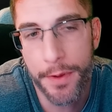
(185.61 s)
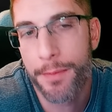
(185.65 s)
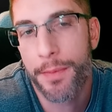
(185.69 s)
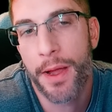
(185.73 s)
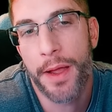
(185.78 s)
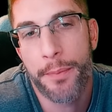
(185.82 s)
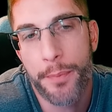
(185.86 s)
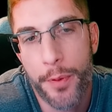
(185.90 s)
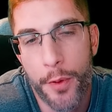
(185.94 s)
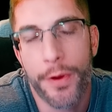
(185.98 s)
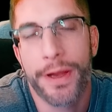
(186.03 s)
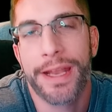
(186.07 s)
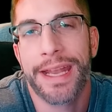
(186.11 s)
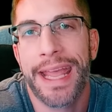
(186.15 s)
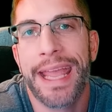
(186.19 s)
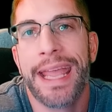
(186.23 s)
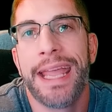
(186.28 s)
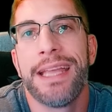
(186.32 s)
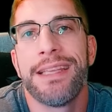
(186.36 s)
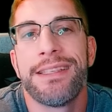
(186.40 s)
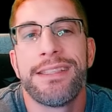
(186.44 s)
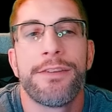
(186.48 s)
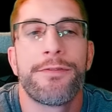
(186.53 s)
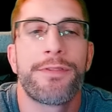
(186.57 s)
But my point
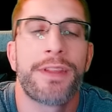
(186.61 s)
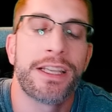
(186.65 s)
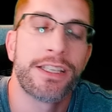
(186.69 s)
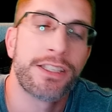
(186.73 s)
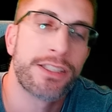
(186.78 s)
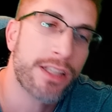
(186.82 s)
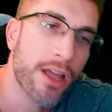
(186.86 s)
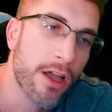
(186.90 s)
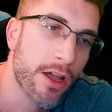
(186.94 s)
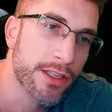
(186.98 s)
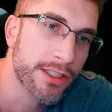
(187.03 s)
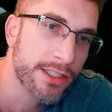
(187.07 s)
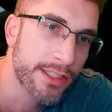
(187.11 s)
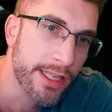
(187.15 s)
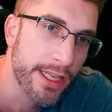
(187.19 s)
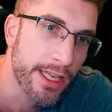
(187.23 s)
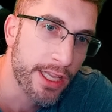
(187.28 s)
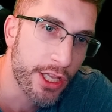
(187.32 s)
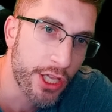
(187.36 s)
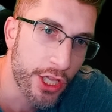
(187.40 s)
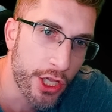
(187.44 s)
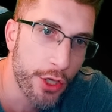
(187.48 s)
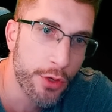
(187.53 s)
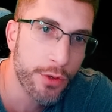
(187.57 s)
is, if they start
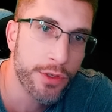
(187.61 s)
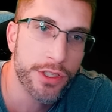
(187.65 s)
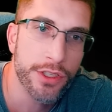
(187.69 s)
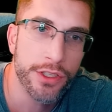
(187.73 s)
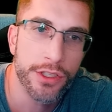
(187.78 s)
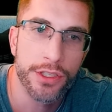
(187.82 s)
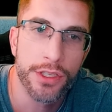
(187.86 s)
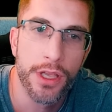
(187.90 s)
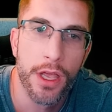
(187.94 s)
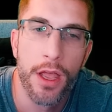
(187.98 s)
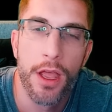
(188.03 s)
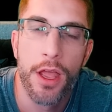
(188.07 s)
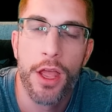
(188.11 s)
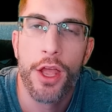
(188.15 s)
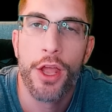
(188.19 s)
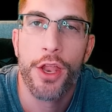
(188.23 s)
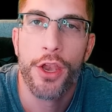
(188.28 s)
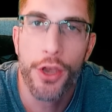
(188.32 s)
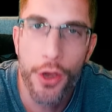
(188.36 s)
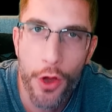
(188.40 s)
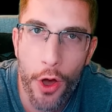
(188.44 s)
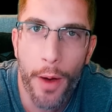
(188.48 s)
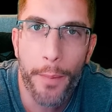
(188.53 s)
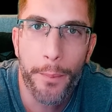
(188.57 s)
seeing users
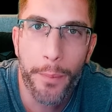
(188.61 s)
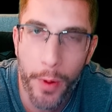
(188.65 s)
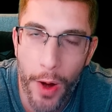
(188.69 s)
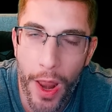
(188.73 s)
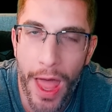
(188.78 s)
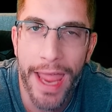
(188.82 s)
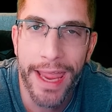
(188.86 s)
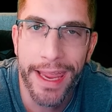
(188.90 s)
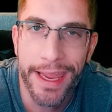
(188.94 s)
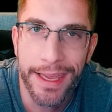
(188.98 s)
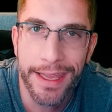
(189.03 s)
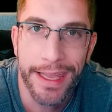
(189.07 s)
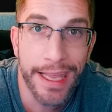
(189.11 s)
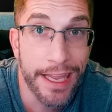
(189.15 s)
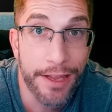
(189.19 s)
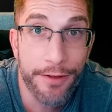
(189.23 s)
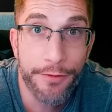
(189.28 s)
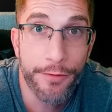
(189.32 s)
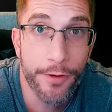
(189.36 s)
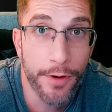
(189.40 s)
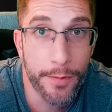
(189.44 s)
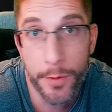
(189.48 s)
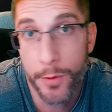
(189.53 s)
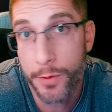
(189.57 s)
not playing
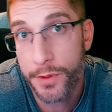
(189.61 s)
eFootball